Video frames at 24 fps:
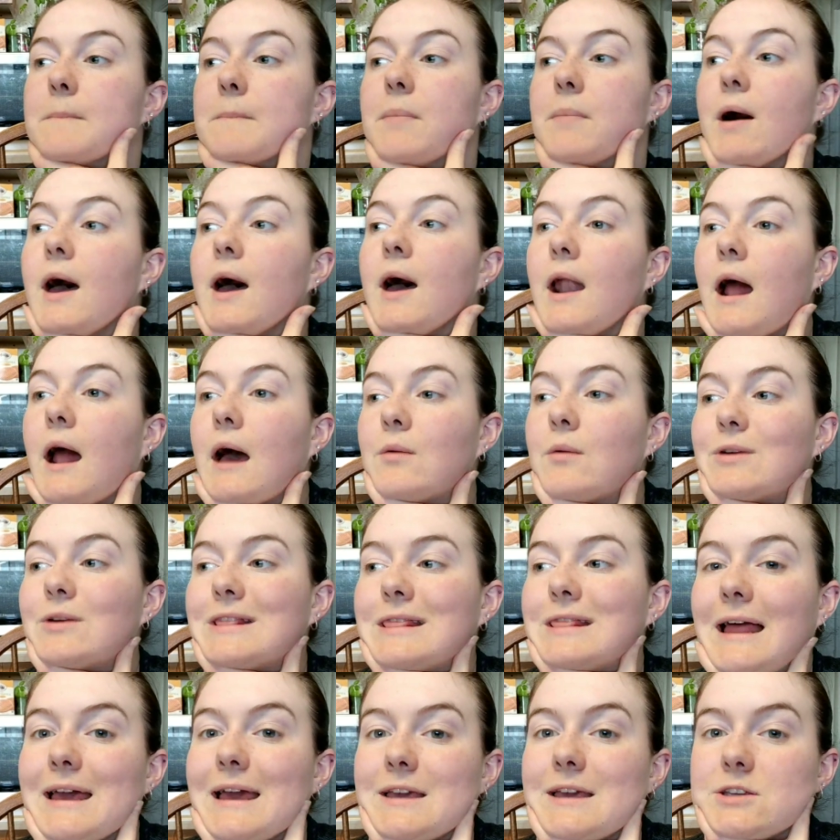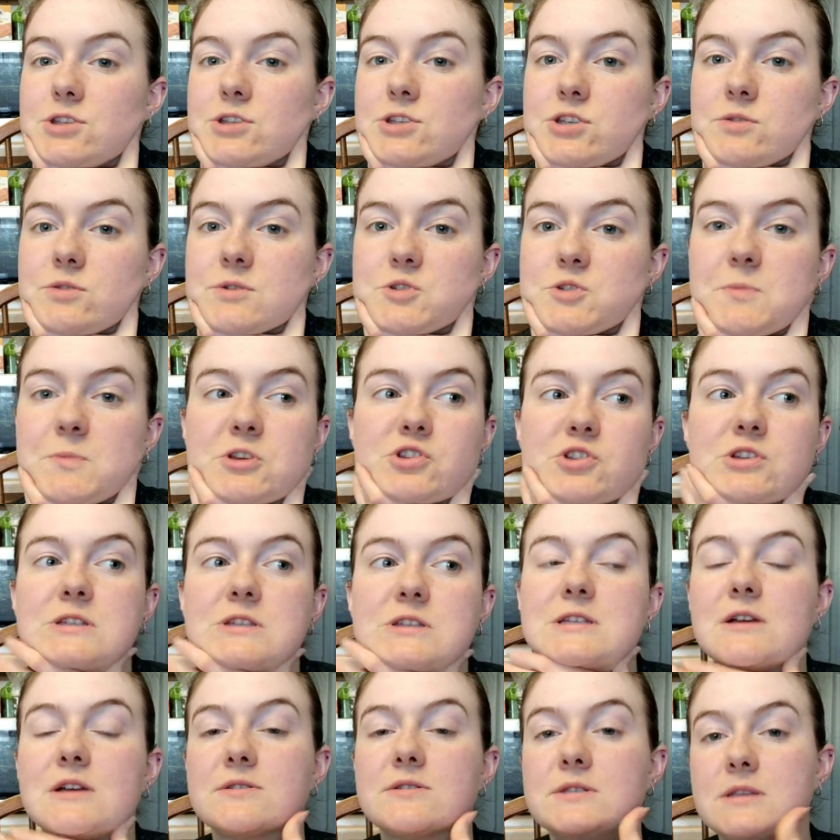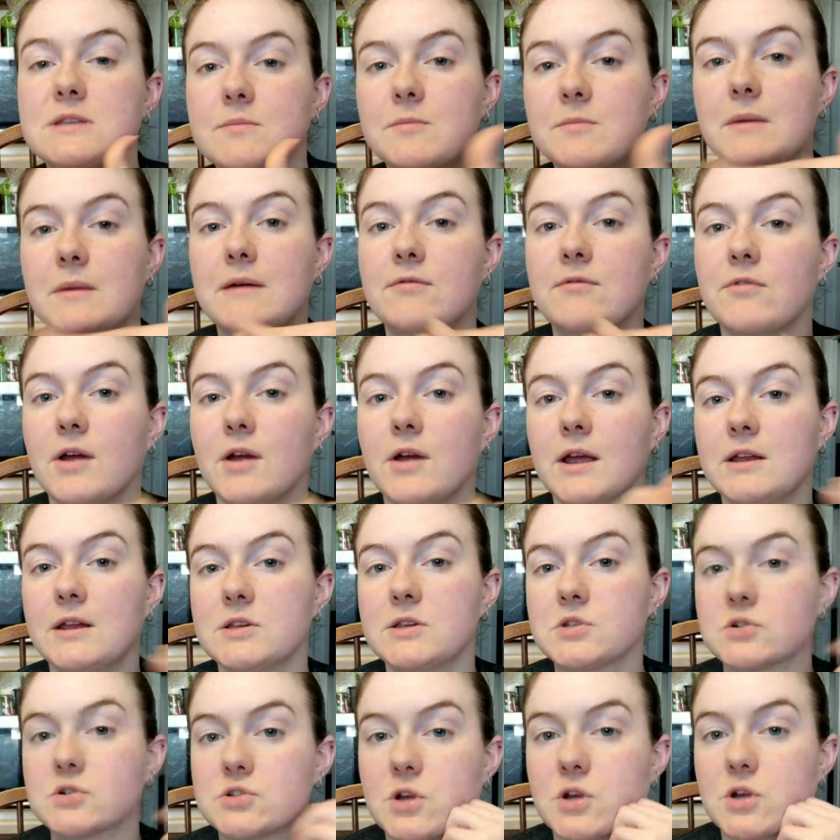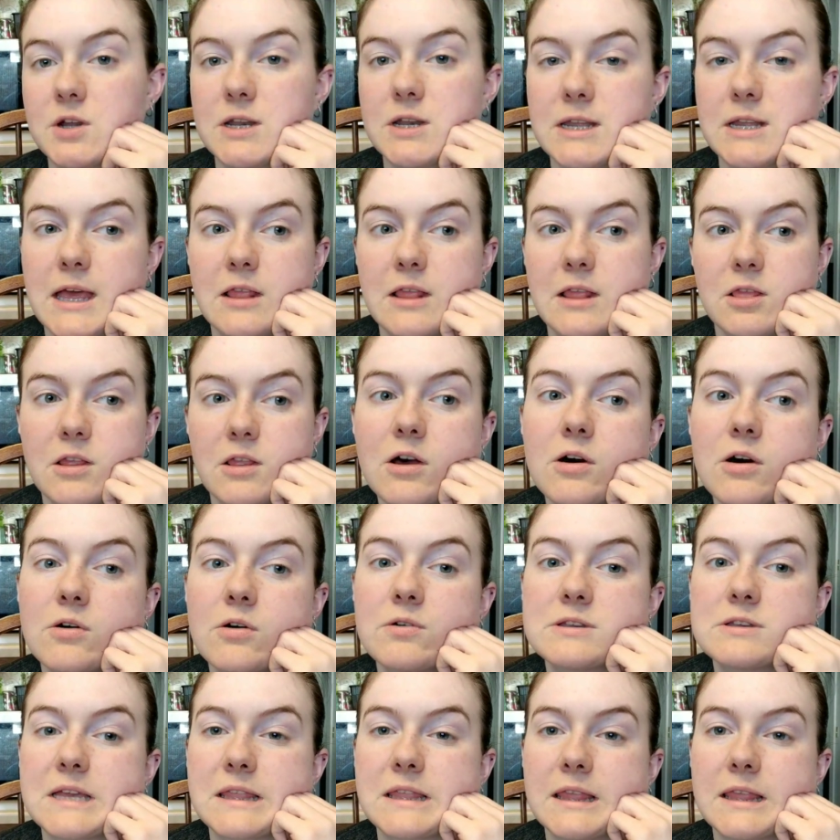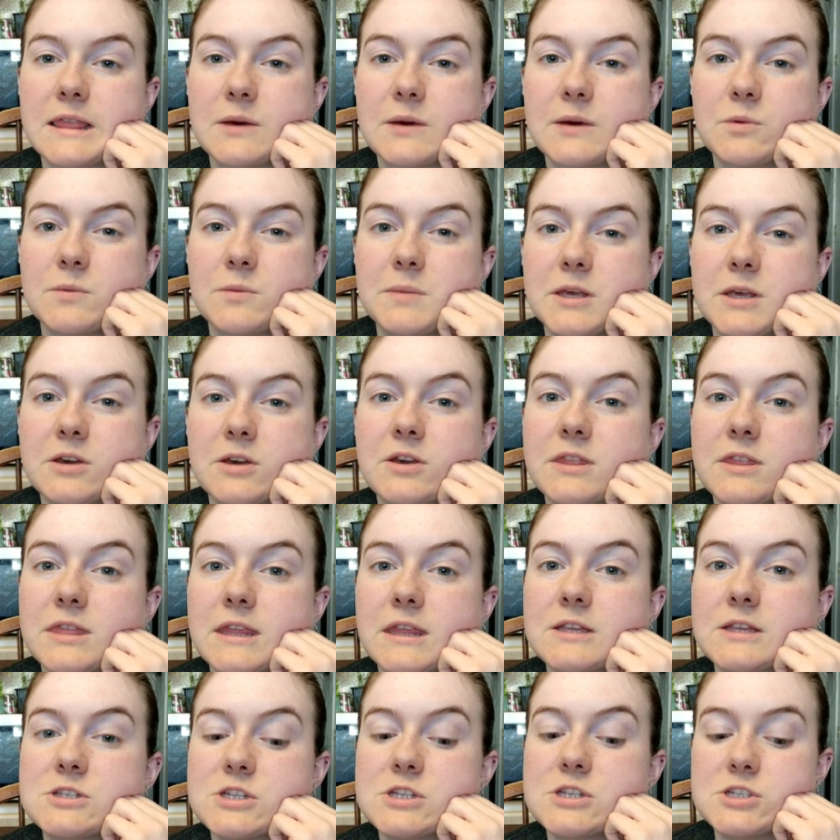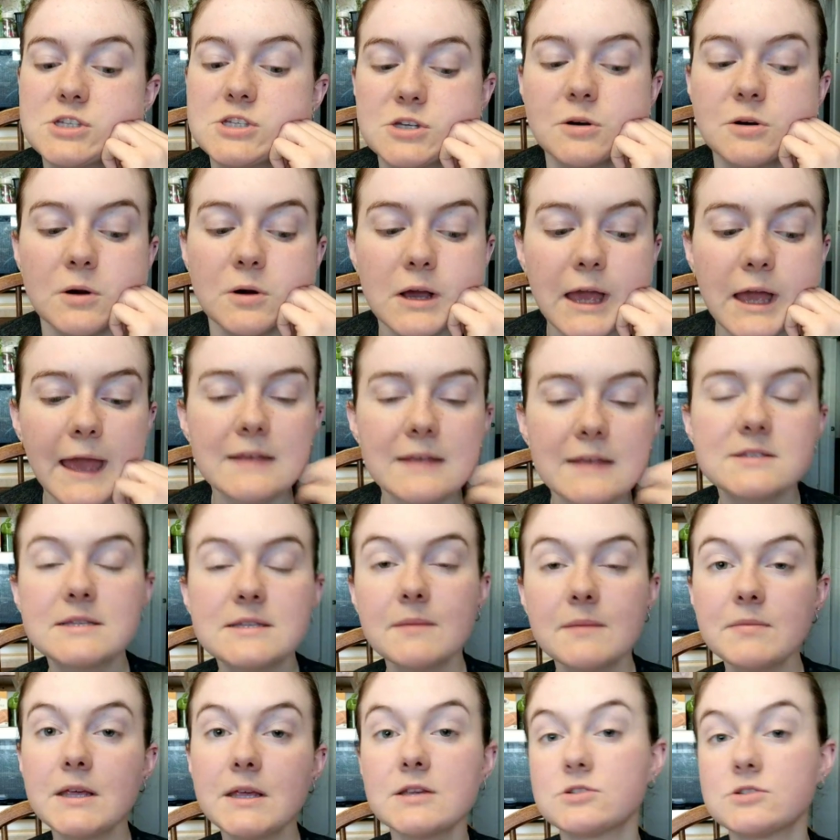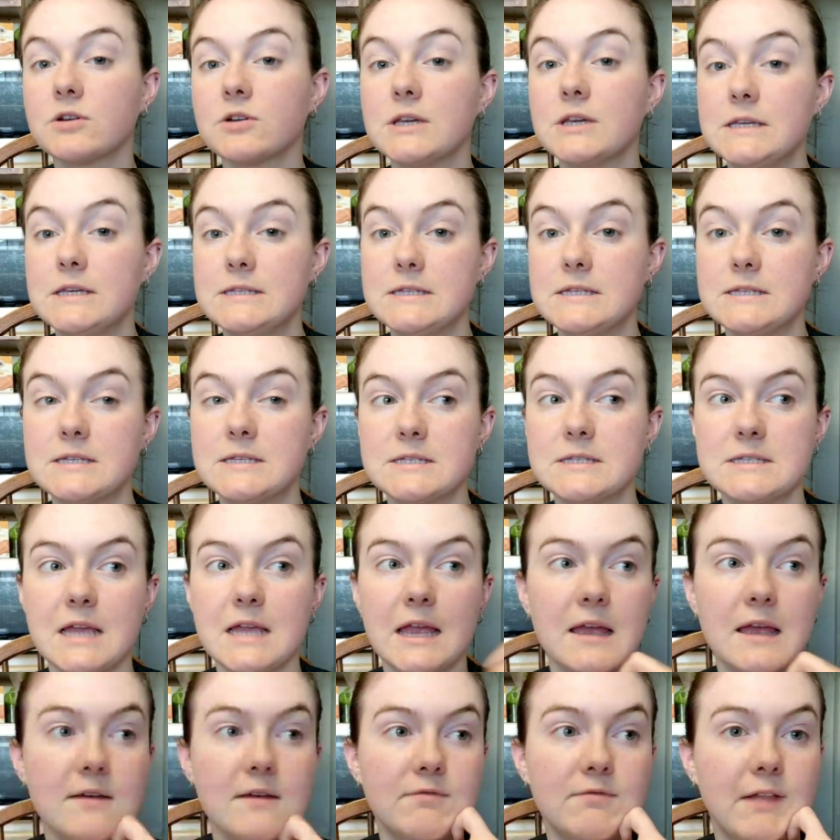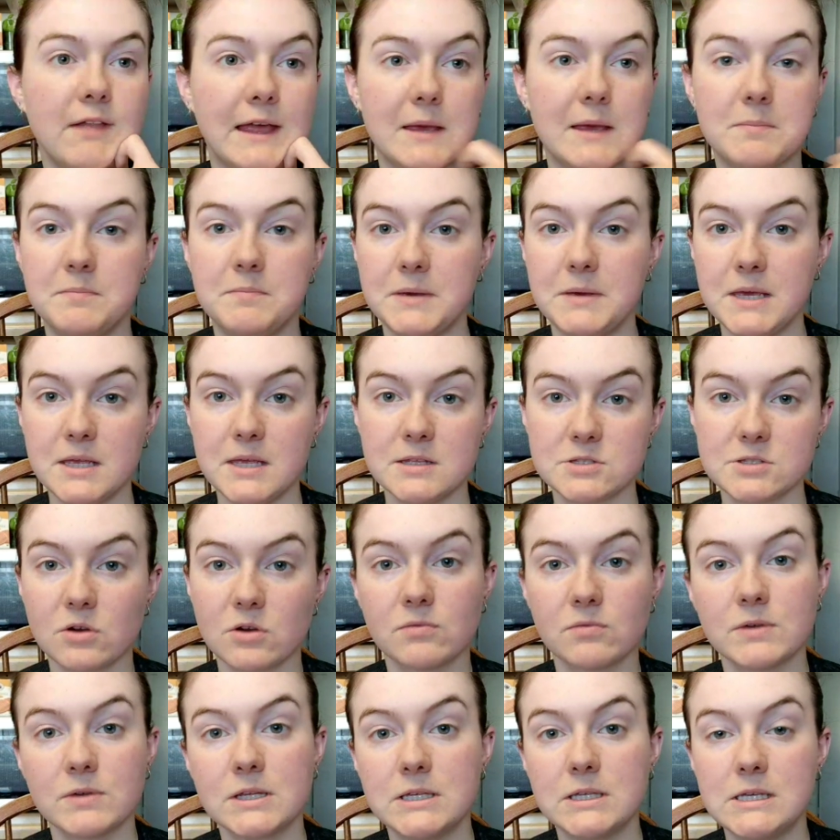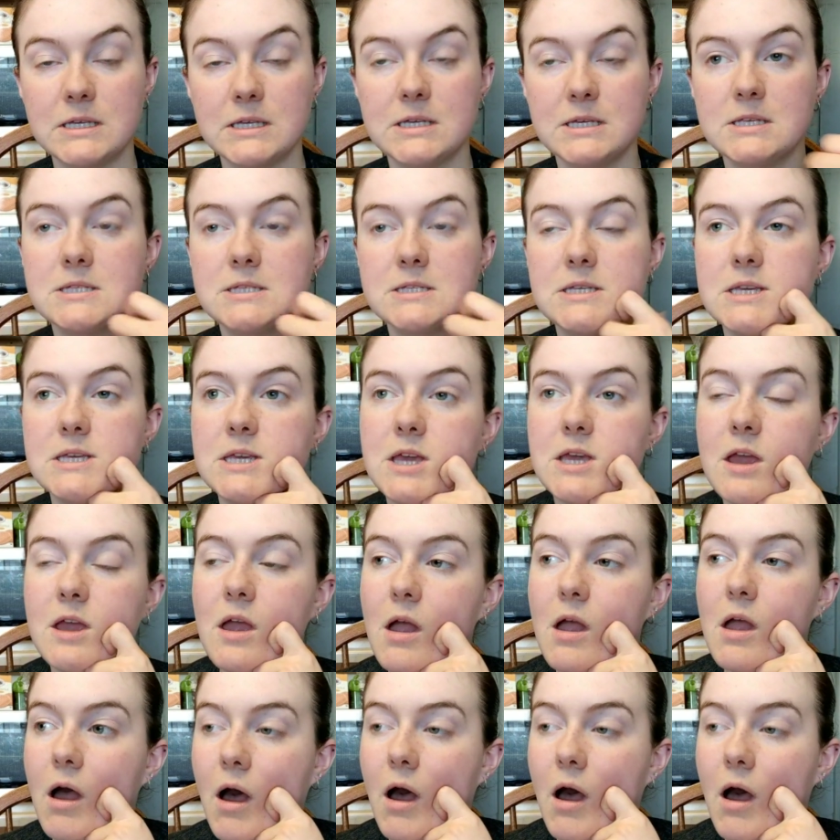but I would like to, especially as now some of my varieties are starting to get low, because I think that would be a good thing to do. And some things are easy to save, like beans are really easy,